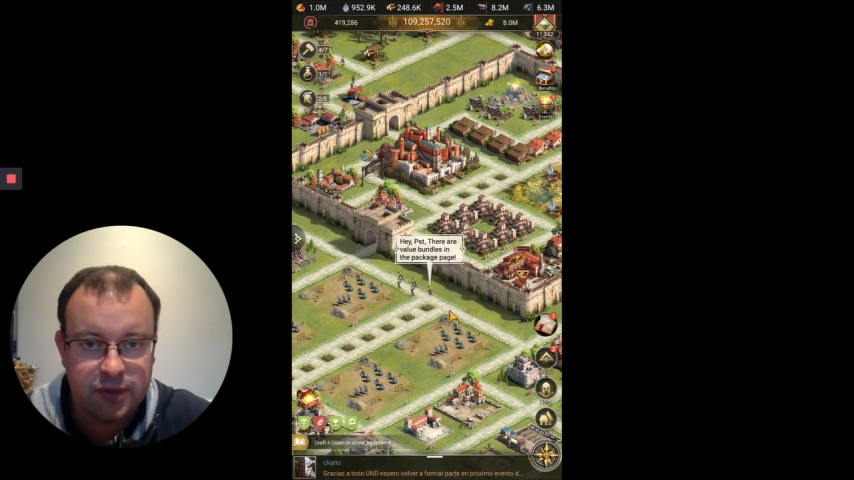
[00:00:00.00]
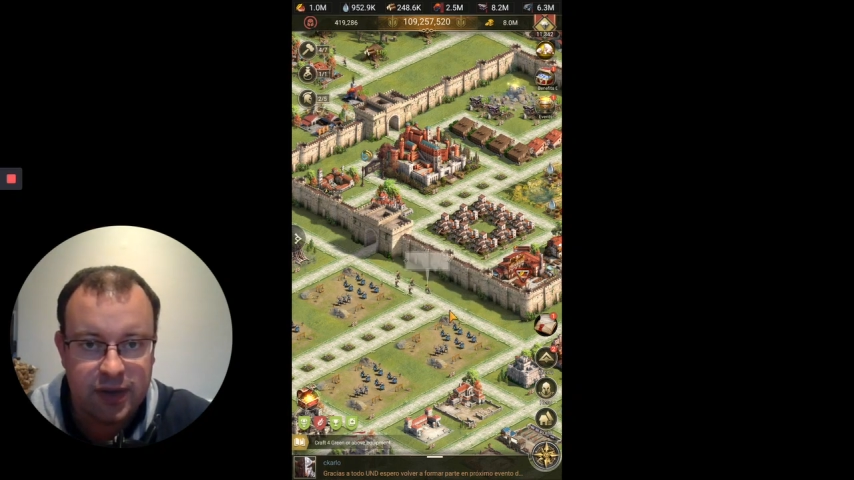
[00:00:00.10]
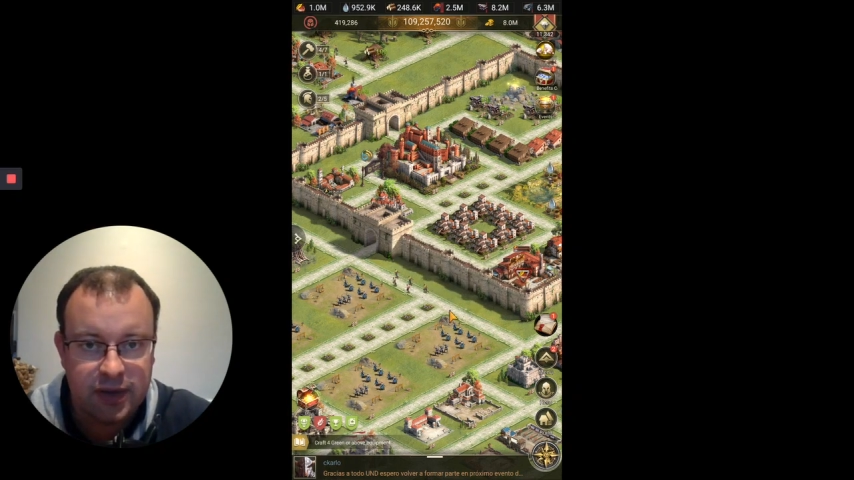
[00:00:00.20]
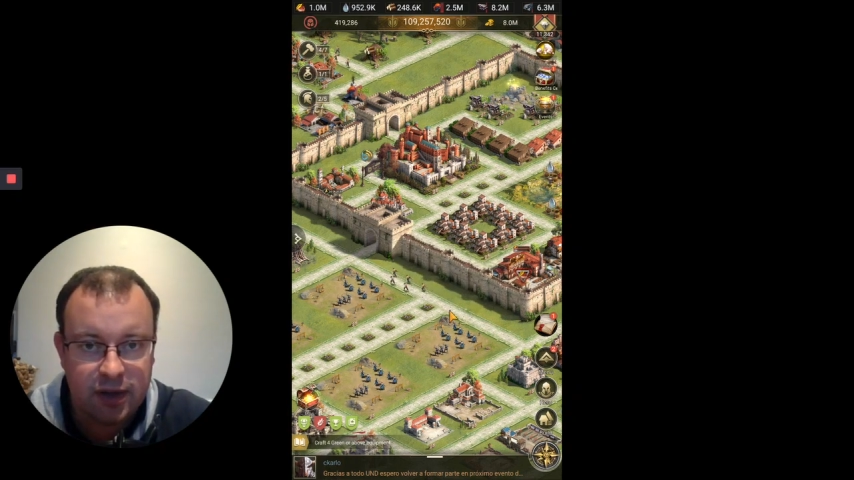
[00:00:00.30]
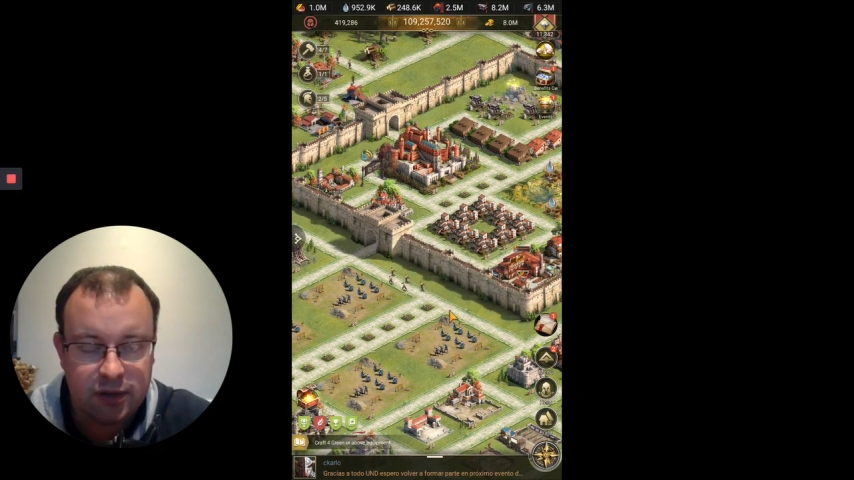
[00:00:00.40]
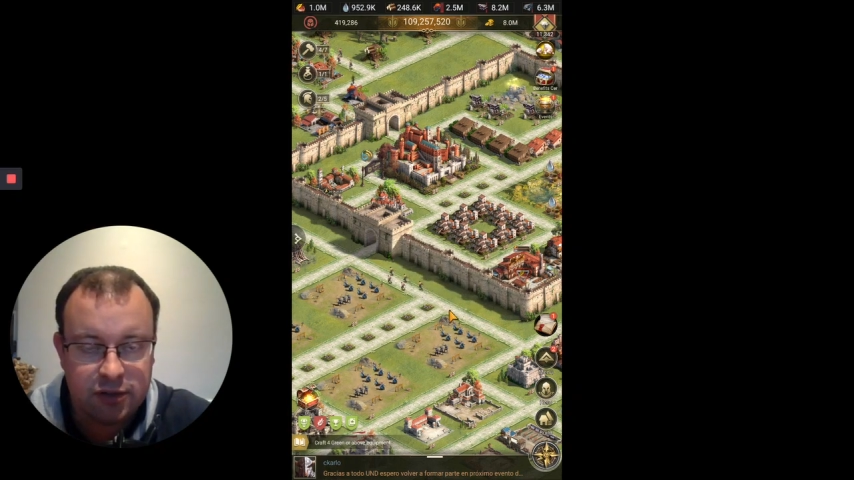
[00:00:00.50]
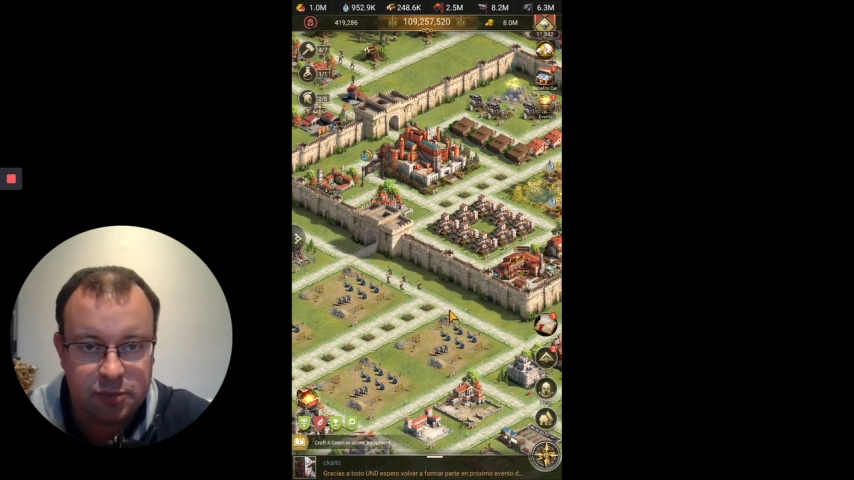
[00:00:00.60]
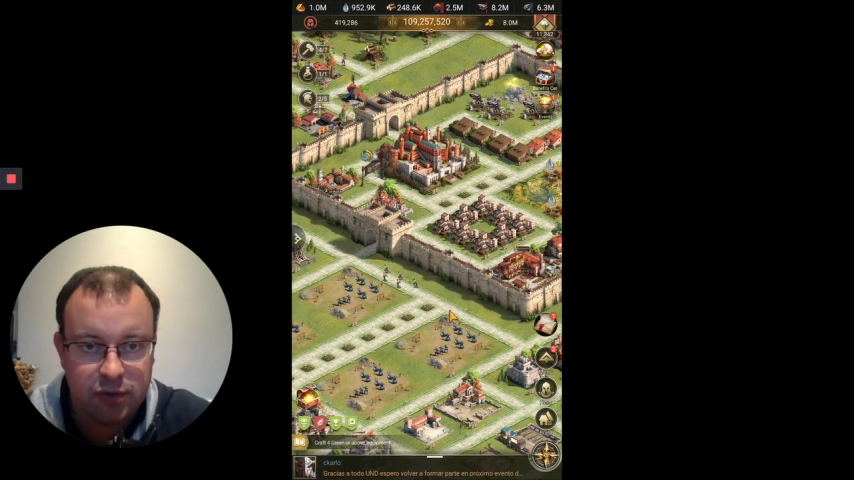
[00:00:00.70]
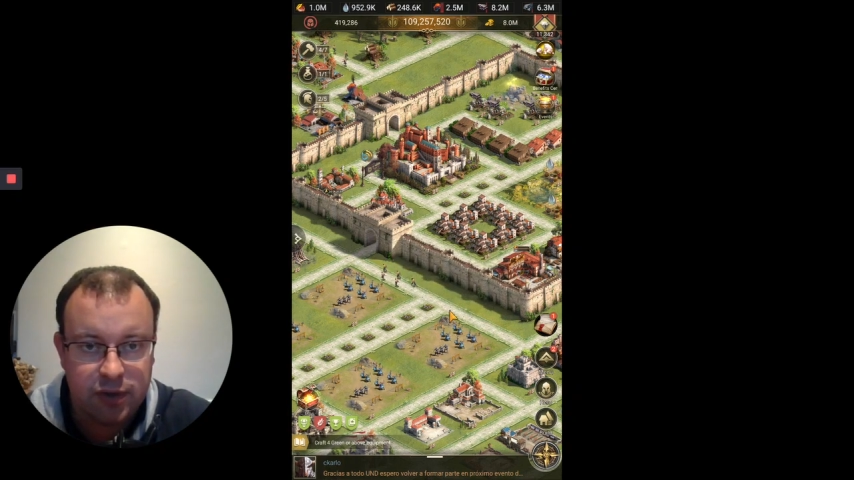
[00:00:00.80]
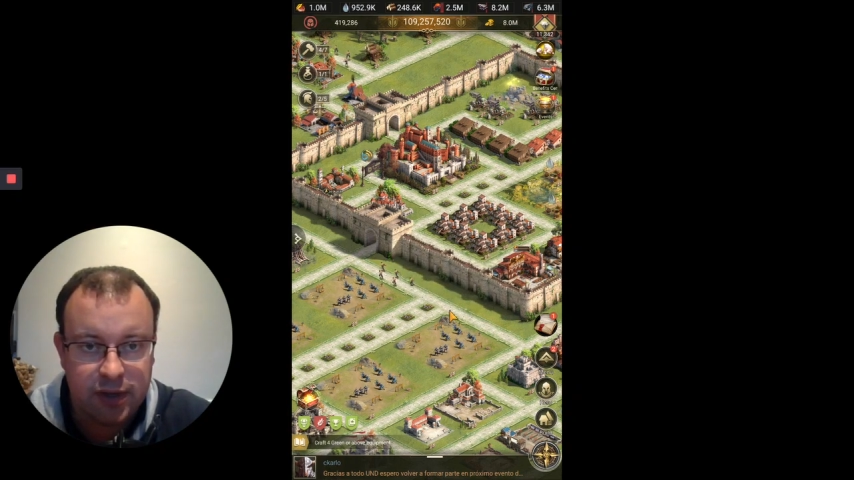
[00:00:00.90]
in
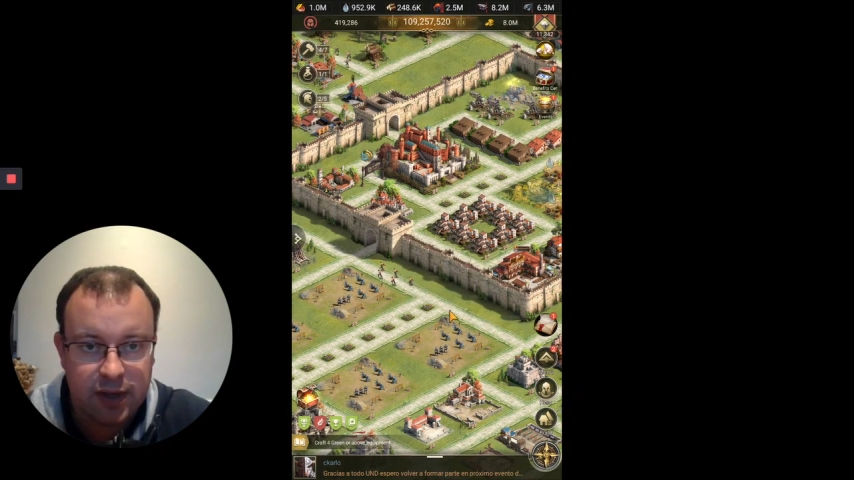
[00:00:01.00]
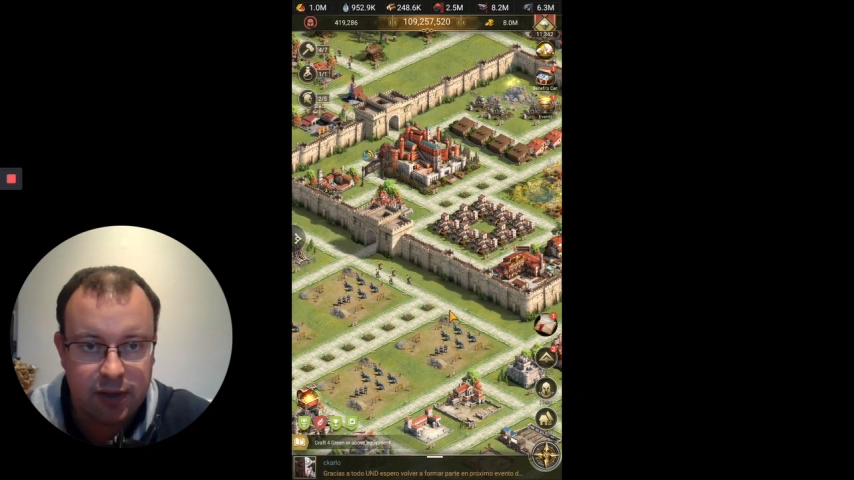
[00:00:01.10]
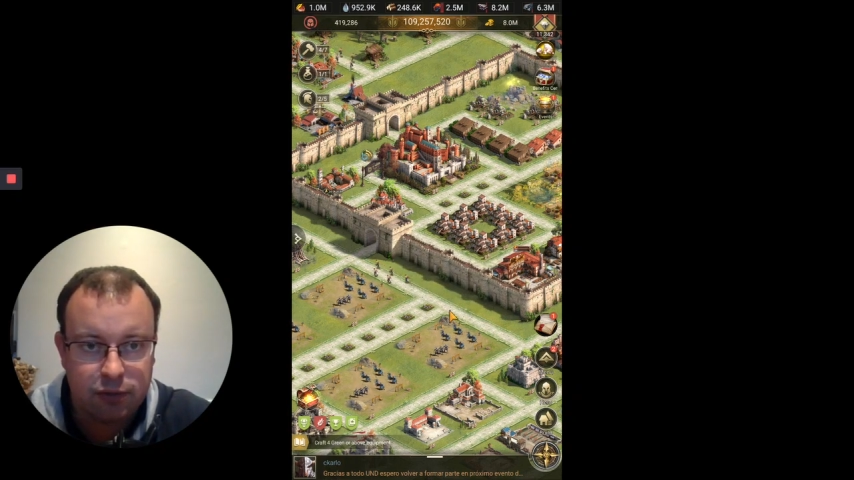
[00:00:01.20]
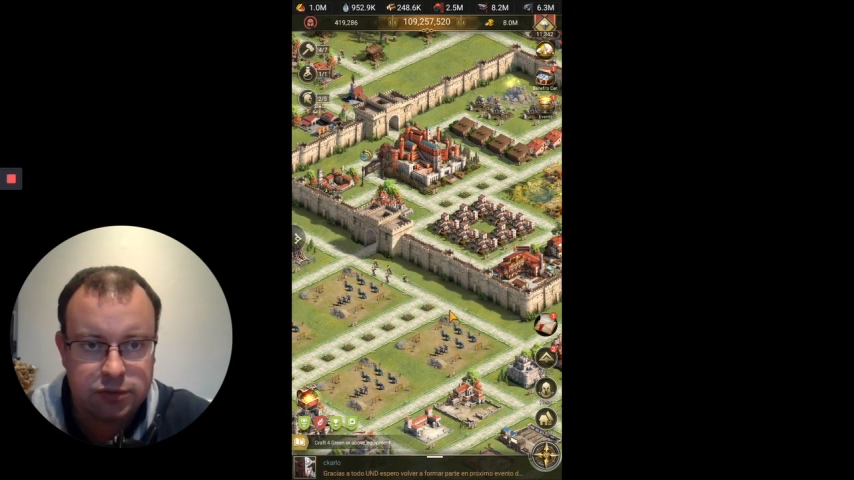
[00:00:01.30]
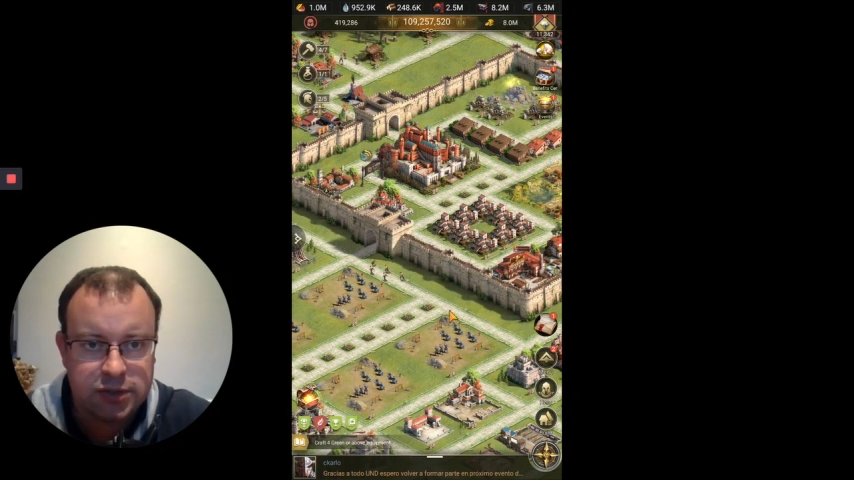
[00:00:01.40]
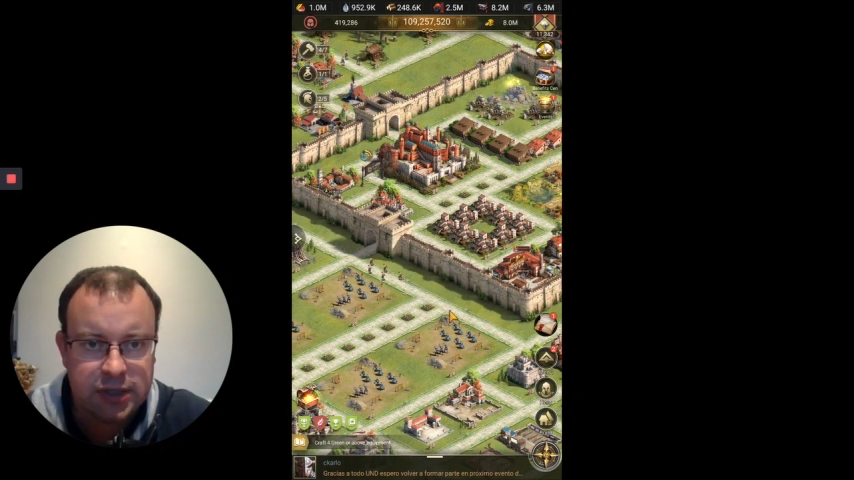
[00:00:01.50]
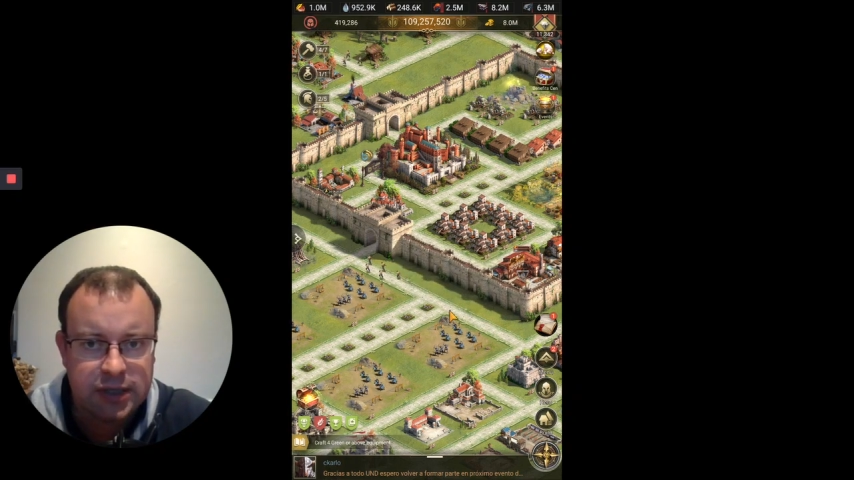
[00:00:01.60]
Undisputed Guild